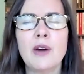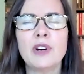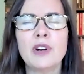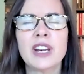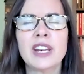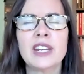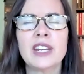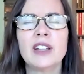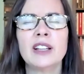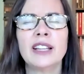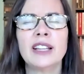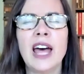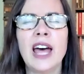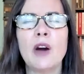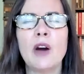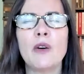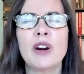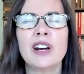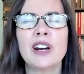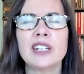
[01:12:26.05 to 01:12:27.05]
we're going to
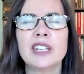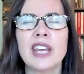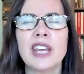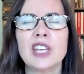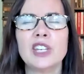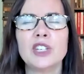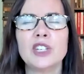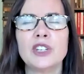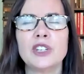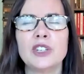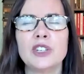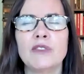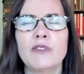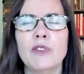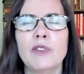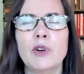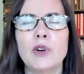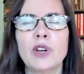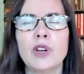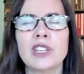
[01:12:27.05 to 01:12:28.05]
allow our attention to
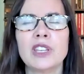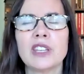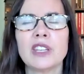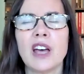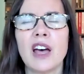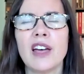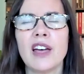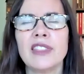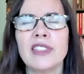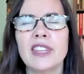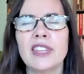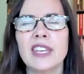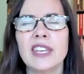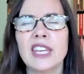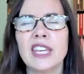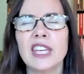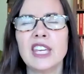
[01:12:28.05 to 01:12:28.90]
focus on the